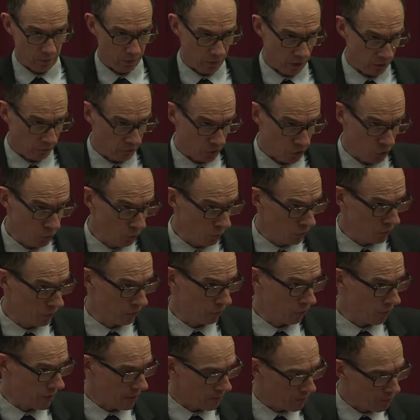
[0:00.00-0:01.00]
two or
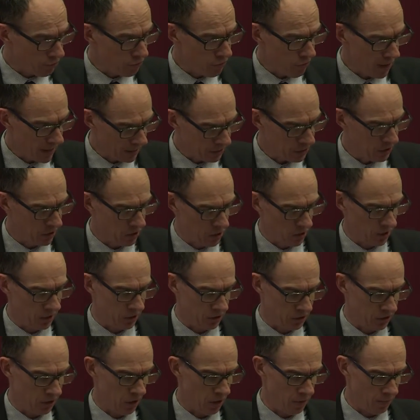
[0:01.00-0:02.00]
three practical
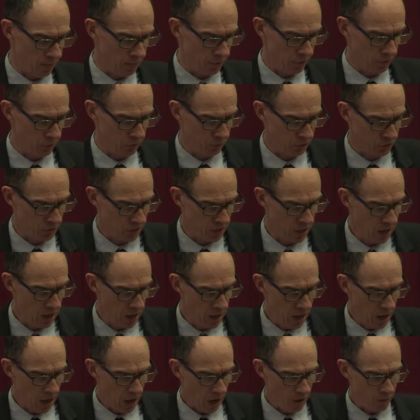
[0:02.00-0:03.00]
examples
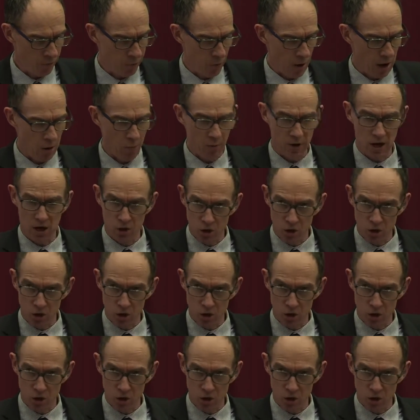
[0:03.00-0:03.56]
of where we are